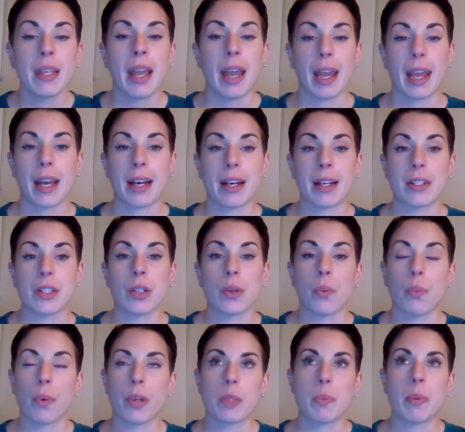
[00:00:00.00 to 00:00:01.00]
And
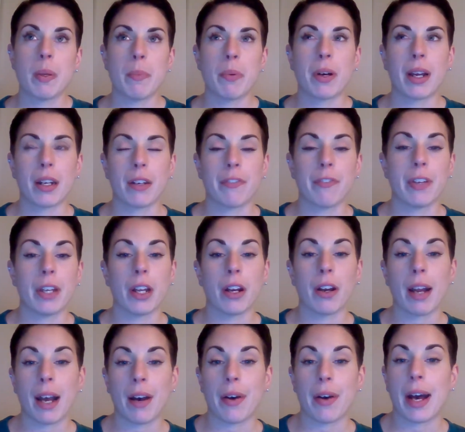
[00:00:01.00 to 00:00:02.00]
once people kind of
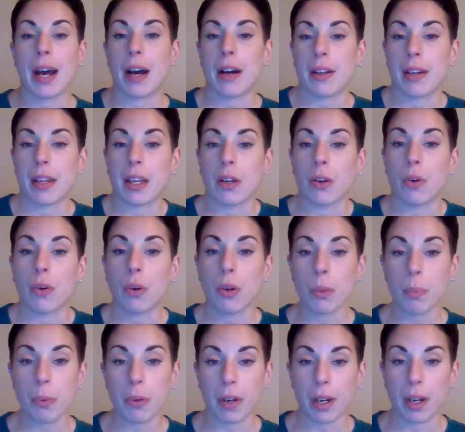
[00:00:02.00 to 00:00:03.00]
figure out how to
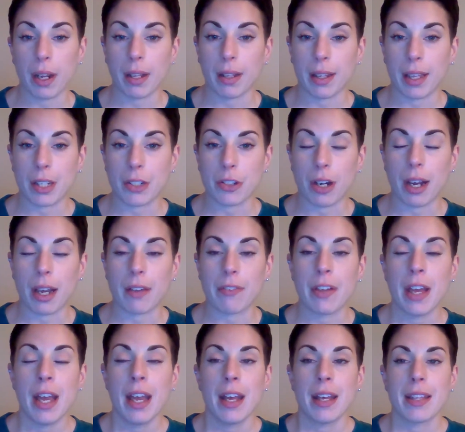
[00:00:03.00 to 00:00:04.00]
incorporate leg drive,
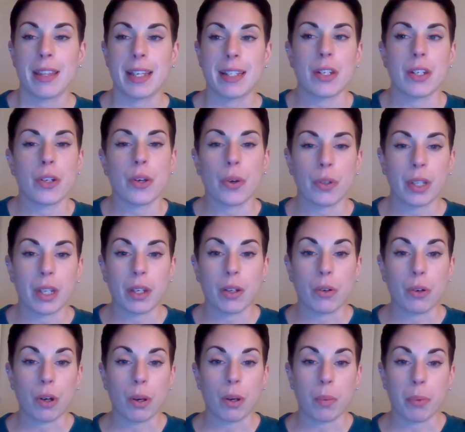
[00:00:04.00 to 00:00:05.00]
they tend to only
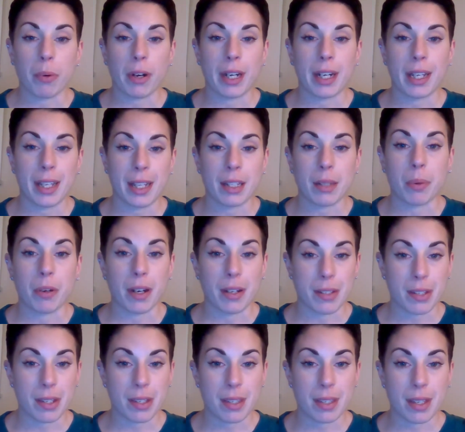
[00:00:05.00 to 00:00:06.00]
incorporate it in the
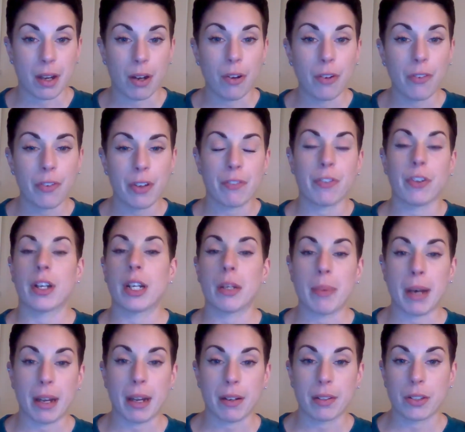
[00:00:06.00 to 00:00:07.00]
press itself and forget
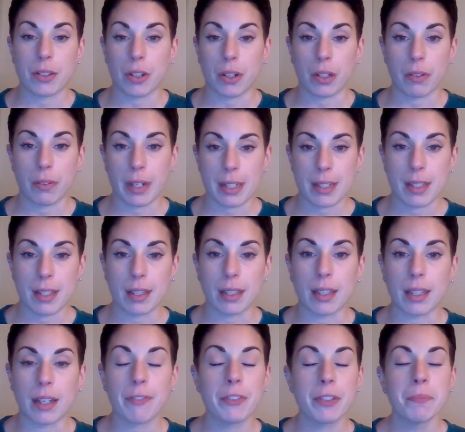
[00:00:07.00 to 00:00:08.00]
about it during the rest of the
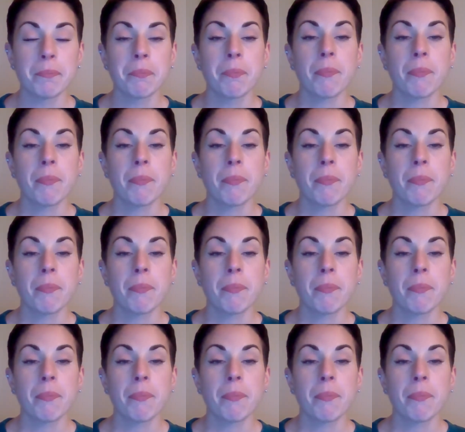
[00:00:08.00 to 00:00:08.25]
lift.